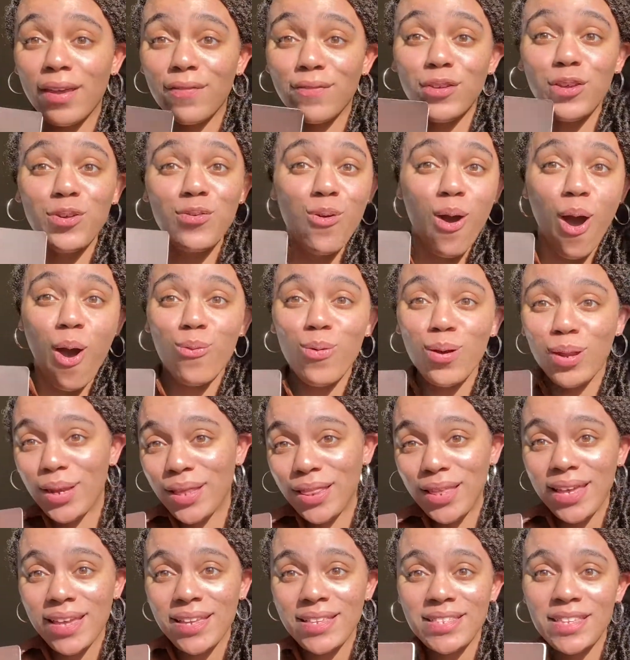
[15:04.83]
If you want one of
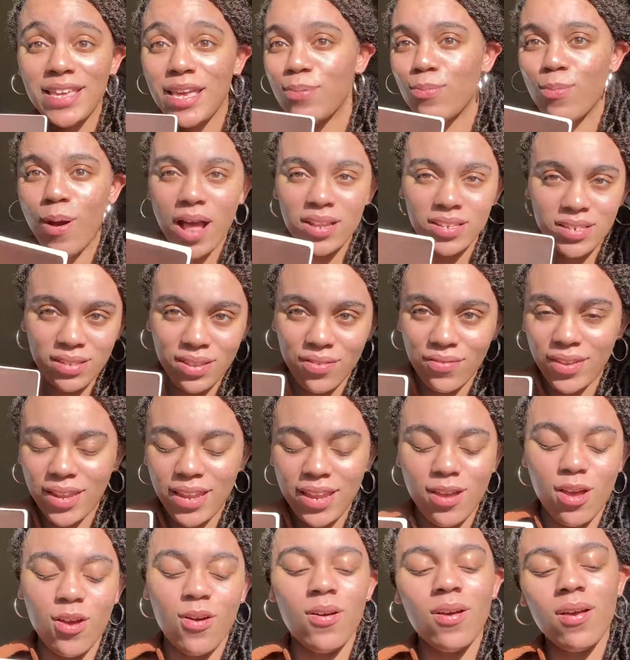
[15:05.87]
these, keep watching the
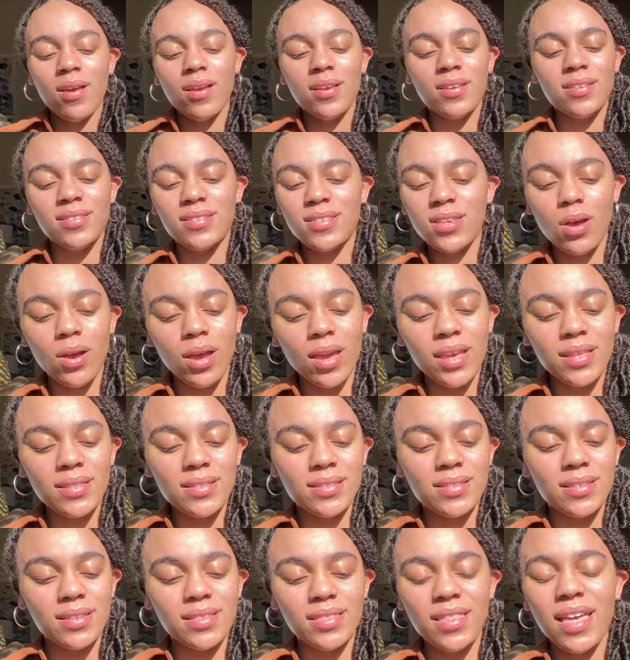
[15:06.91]
video. So
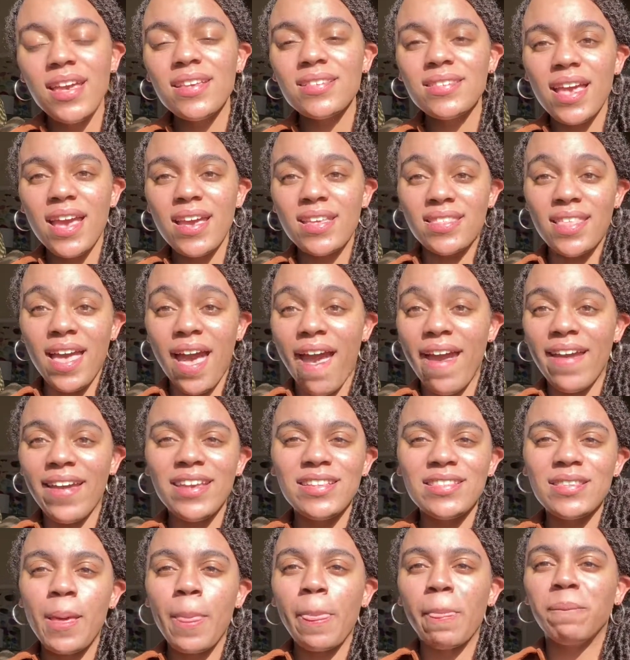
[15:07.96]
it's things like that.
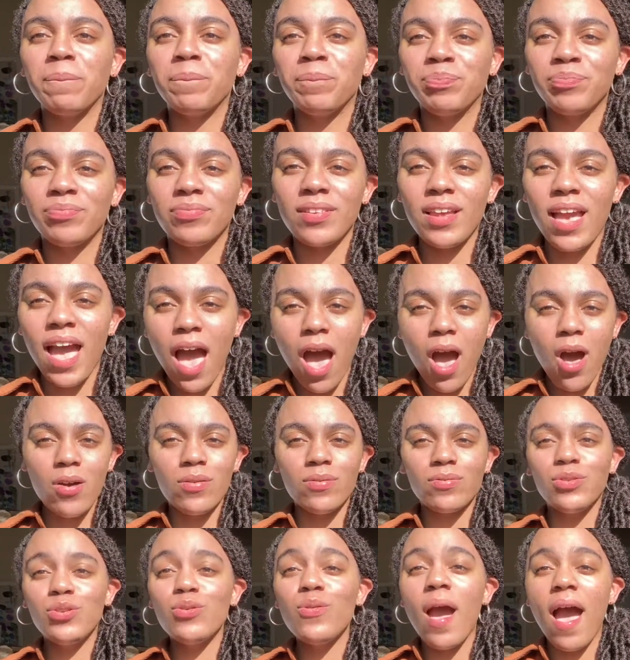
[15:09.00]
It's
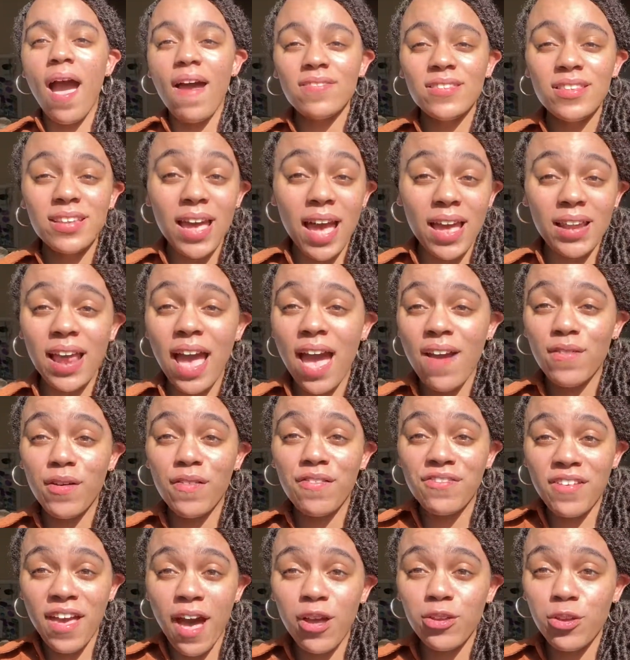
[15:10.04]
how you have to kind of have a
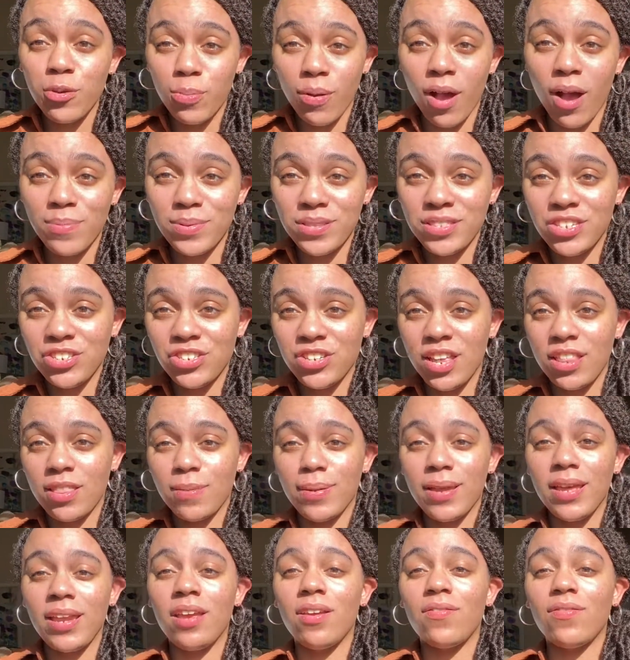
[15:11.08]
value proposition at the
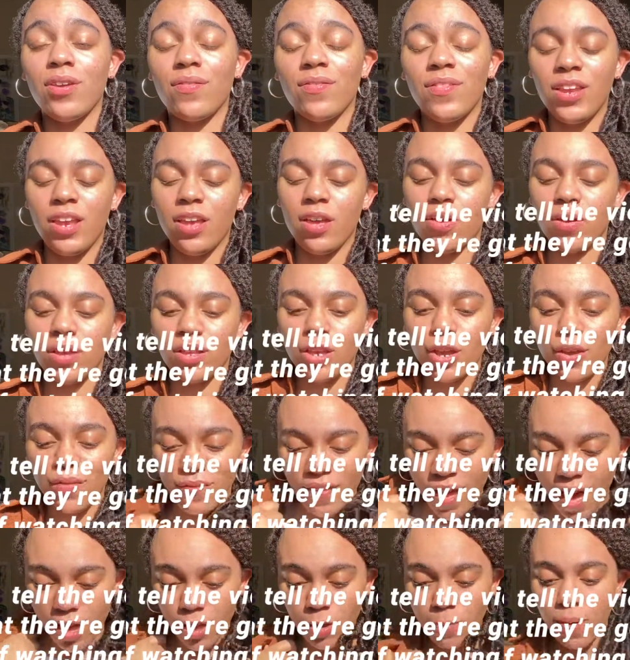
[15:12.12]
beginning of your video, and your
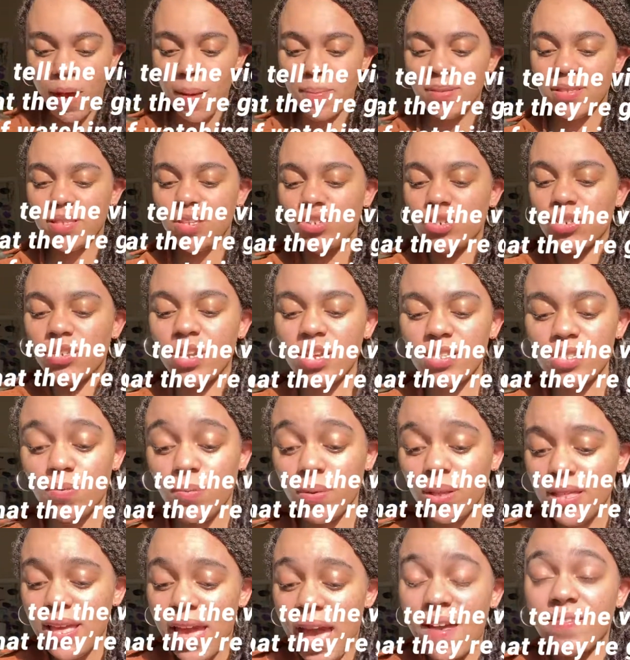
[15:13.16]
value proposition doesn't
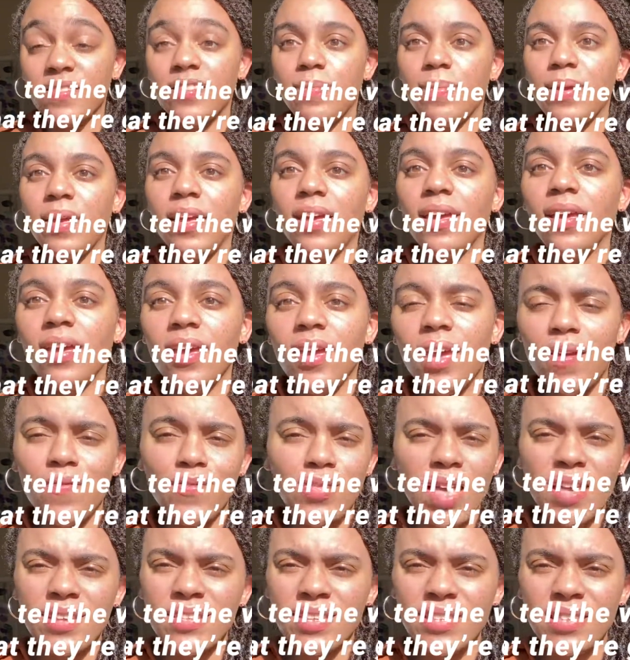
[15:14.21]
really have to be, if
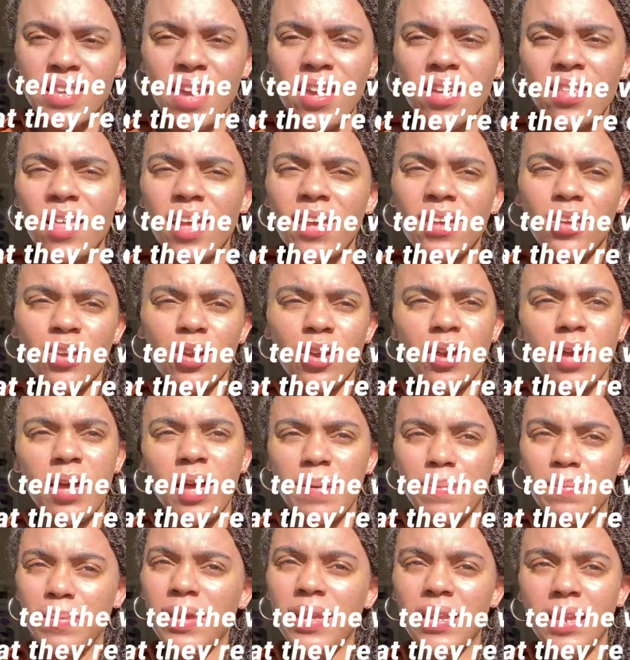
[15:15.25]
like, so say like you're a
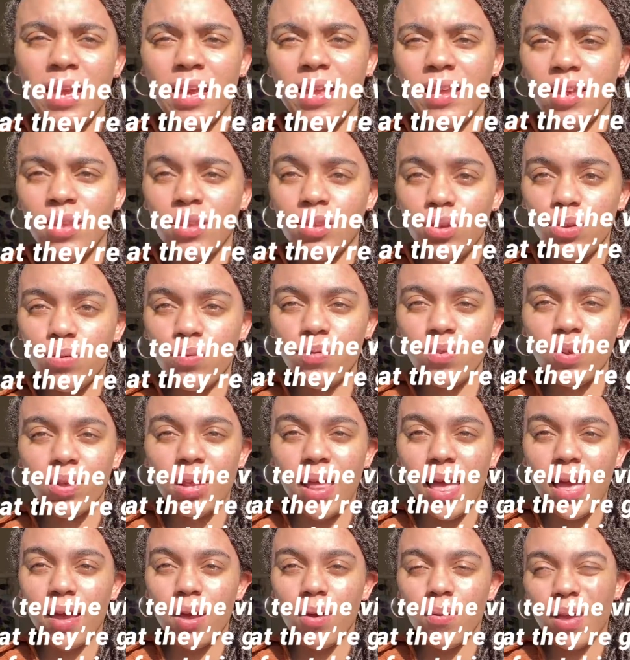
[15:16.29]
comedian and you feel
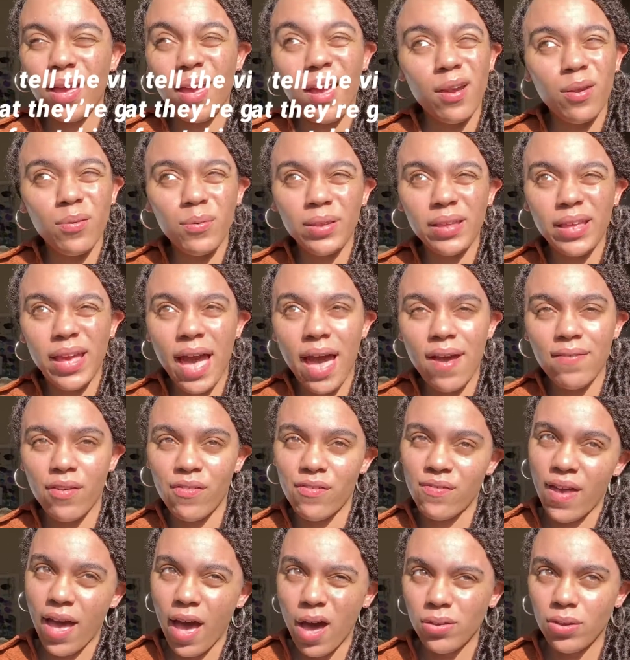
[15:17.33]
like, okay, I don't really have a
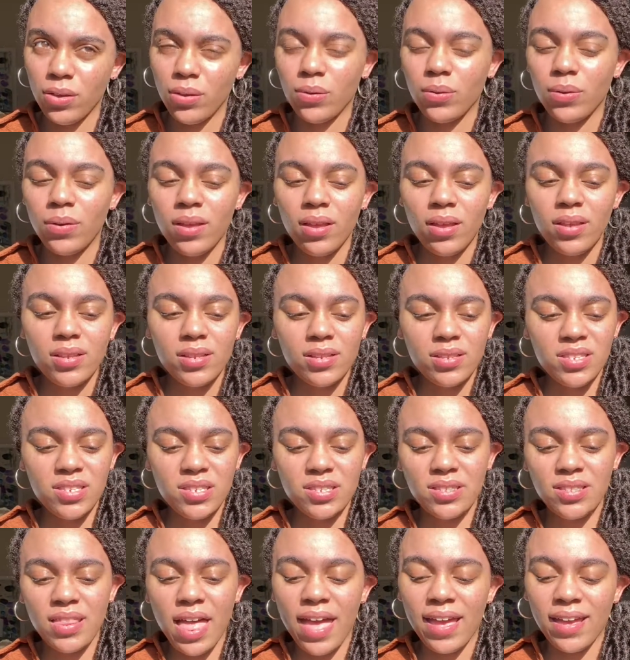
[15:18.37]
value
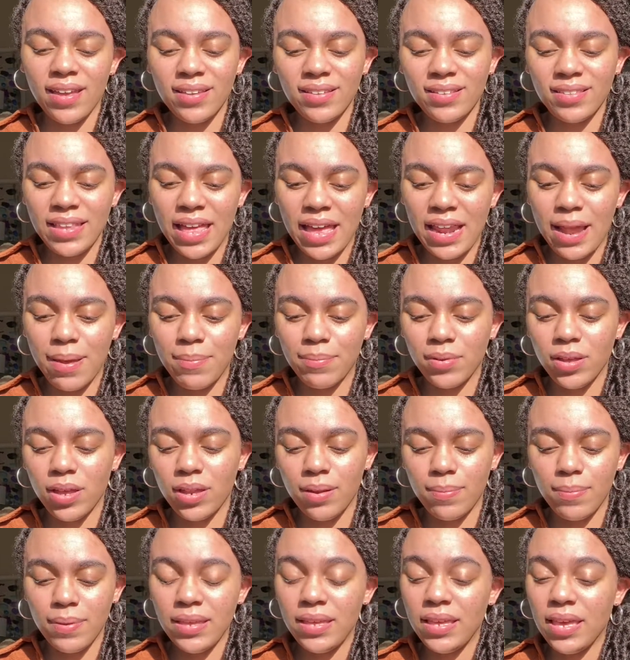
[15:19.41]
like that I'm
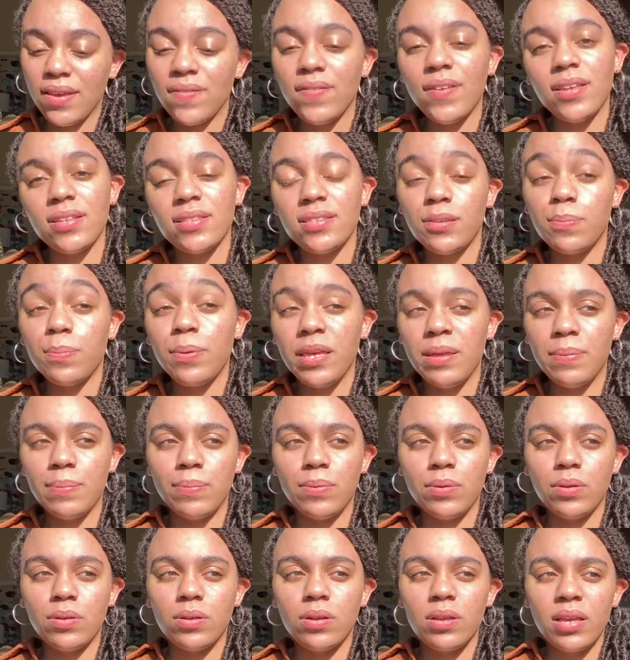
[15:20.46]
gonna be giving to
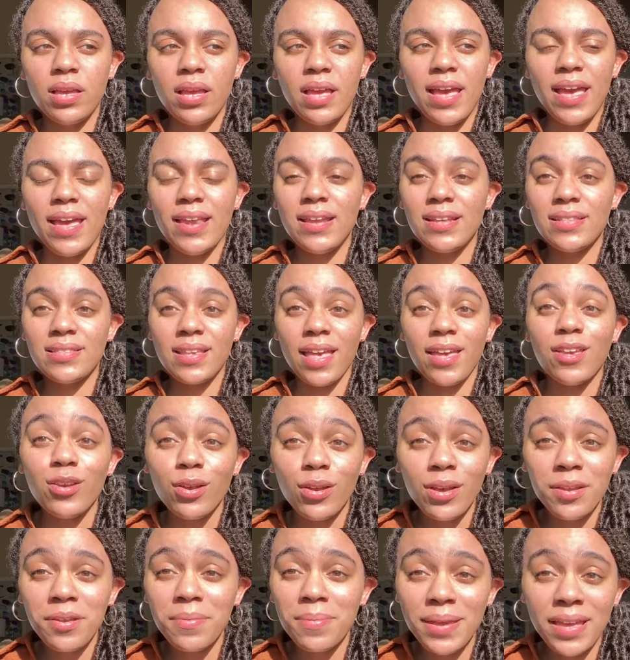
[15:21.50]
people, and it's like you're
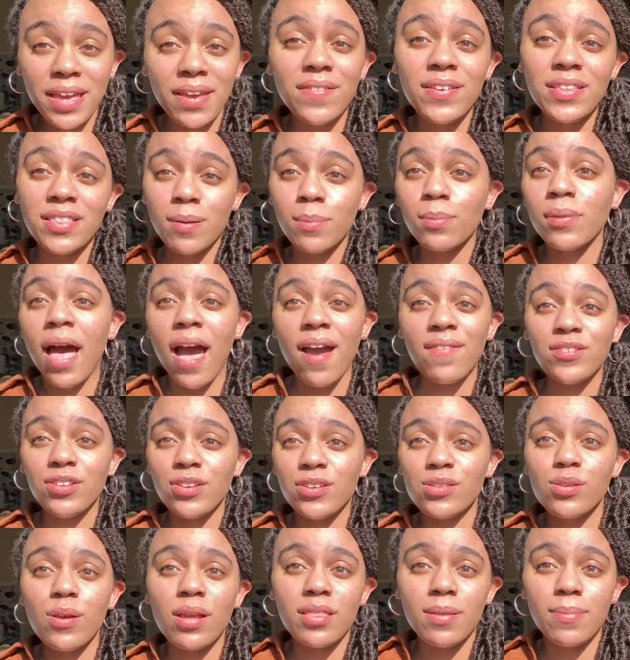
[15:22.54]
gonna be giving them laughter.
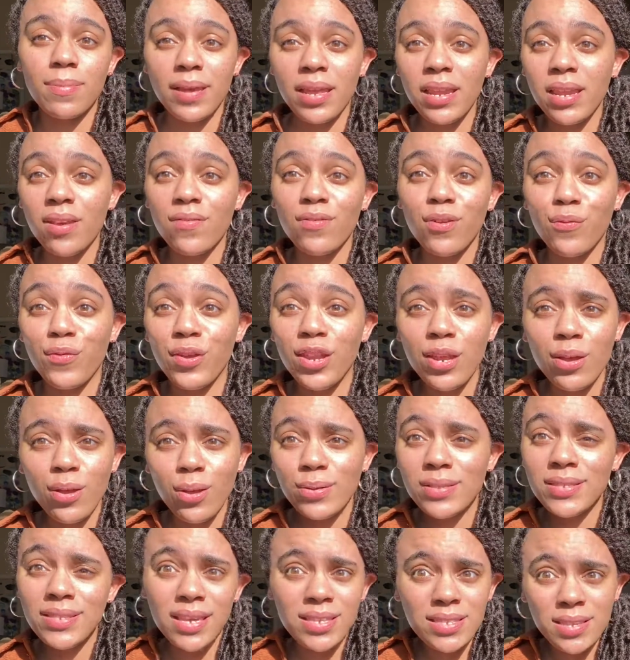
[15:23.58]
So at the beginning of your
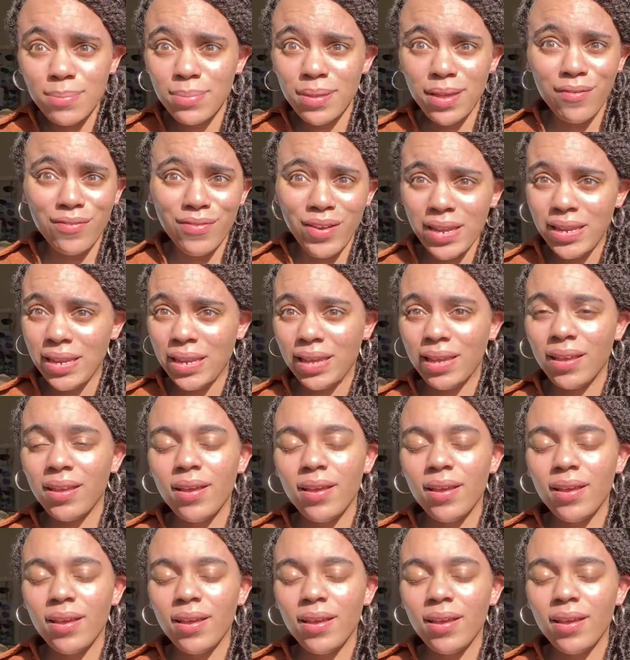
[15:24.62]
video, say something funny.